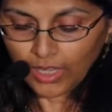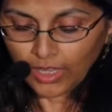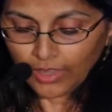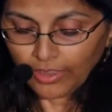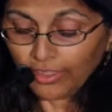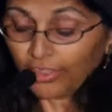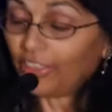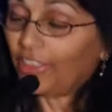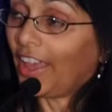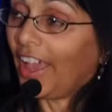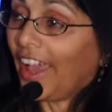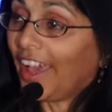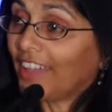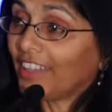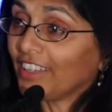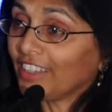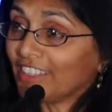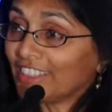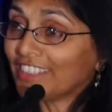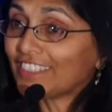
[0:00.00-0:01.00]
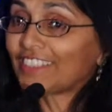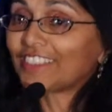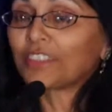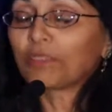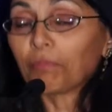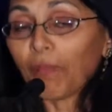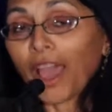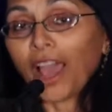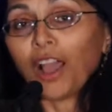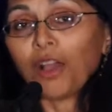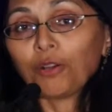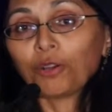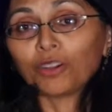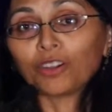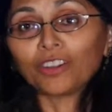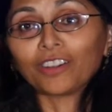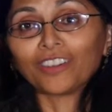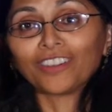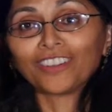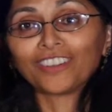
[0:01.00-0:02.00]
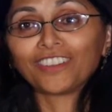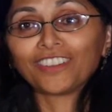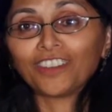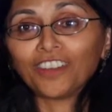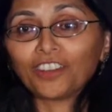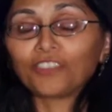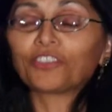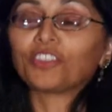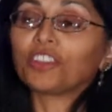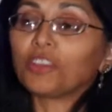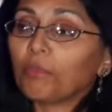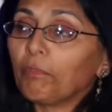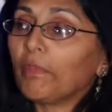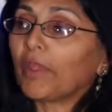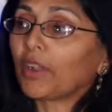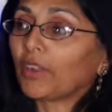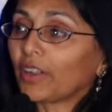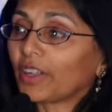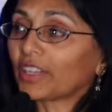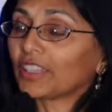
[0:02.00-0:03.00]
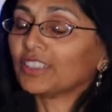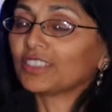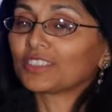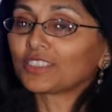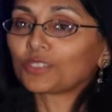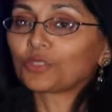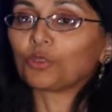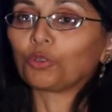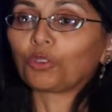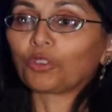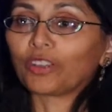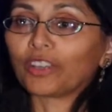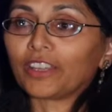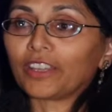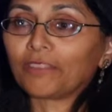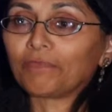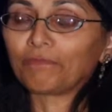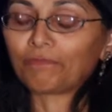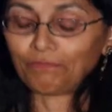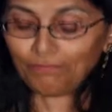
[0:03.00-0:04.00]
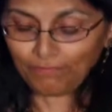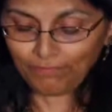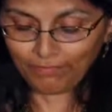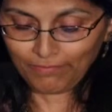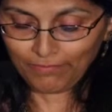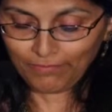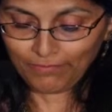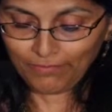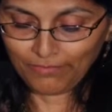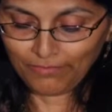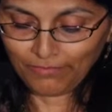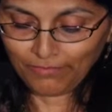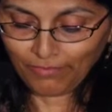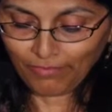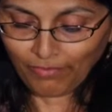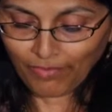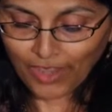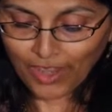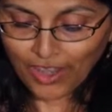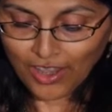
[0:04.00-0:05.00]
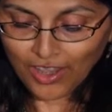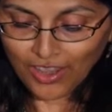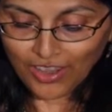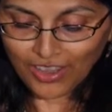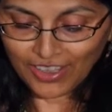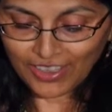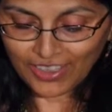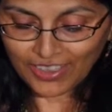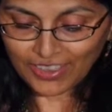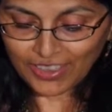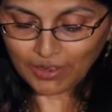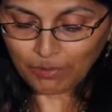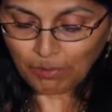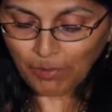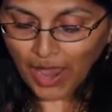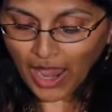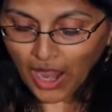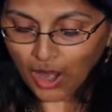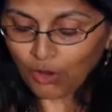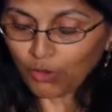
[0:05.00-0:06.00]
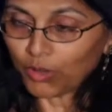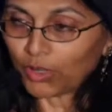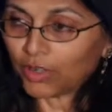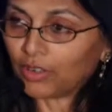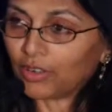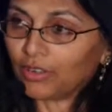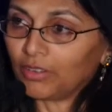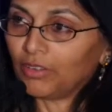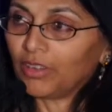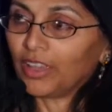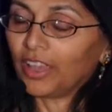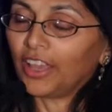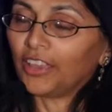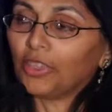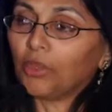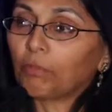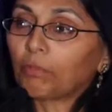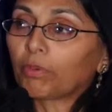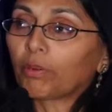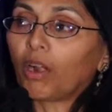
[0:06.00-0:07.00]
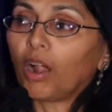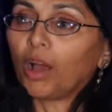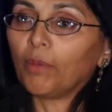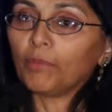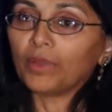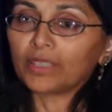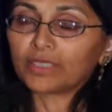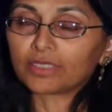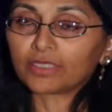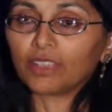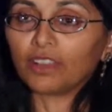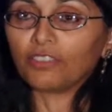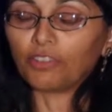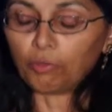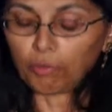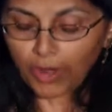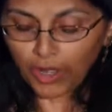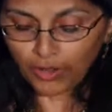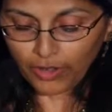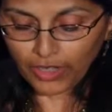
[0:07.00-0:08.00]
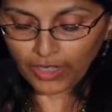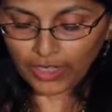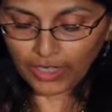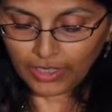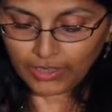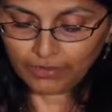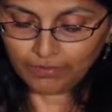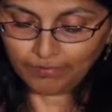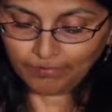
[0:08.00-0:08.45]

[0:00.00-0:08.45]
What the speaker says: That is the power of the American story. It is the power and the promise of America.